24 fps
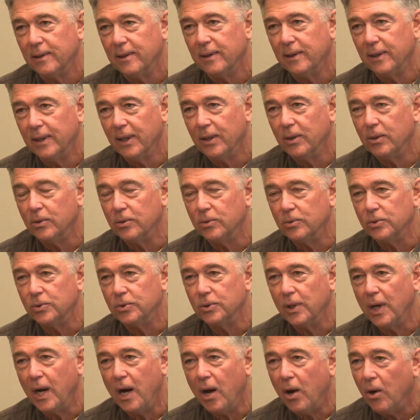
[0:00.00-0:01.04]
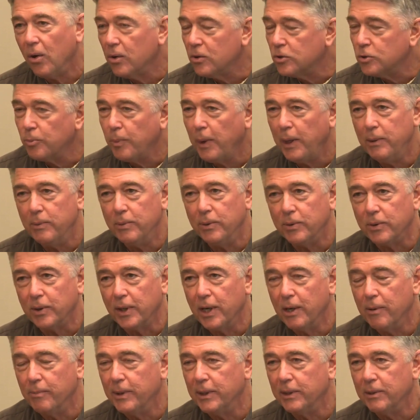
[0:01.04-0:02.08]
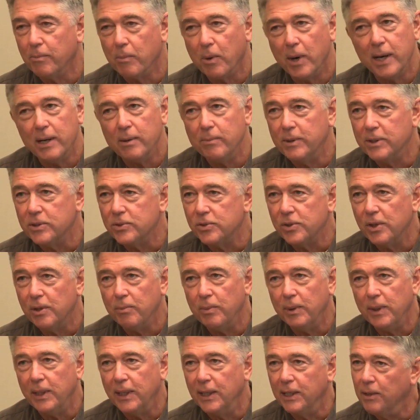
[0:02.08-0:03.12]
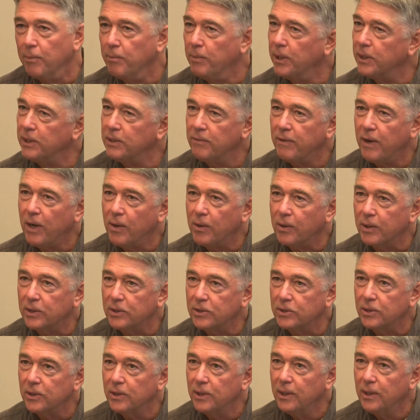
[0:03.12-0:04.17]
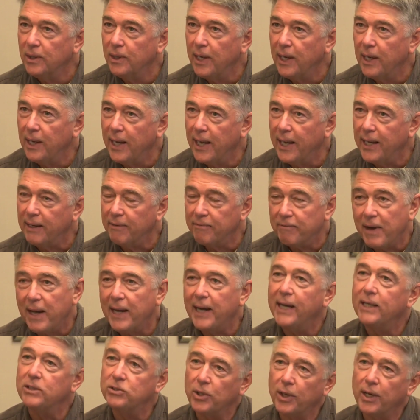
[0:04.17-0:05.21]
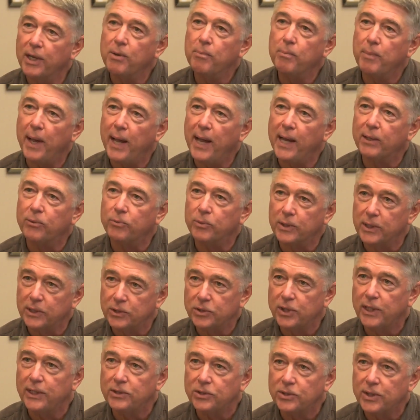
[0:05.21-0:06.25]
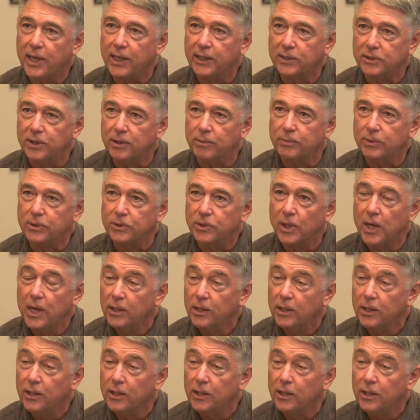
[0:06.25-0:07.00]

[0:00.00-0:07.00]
those all those people coming to Brandon, Mississippi in the month of August had a financial impact with their sales tax numbers.